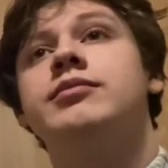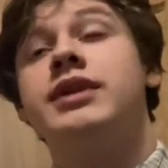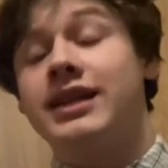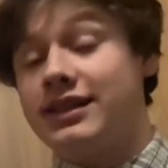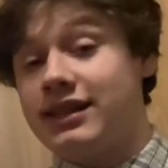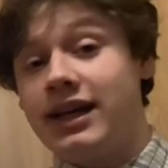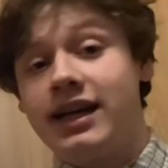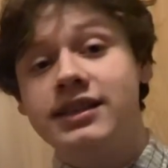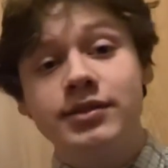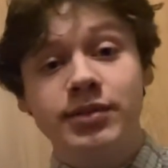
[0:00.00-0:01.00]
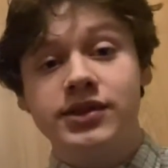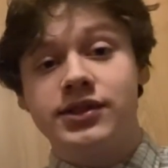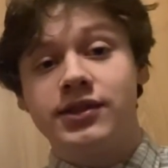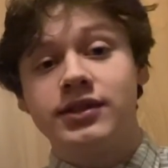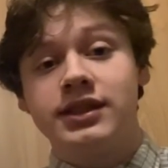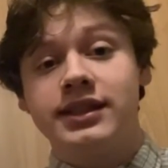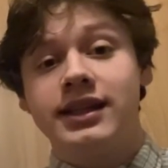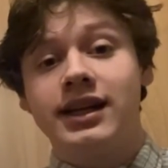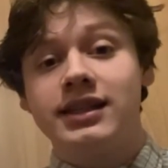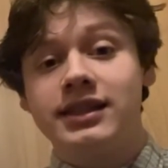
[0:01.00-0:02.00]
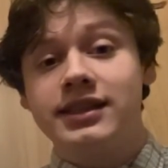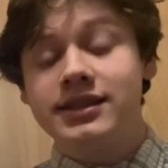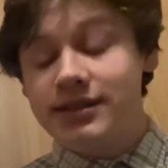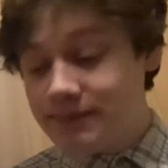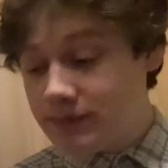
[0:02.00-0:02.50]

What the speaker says: And last, but certainly not least,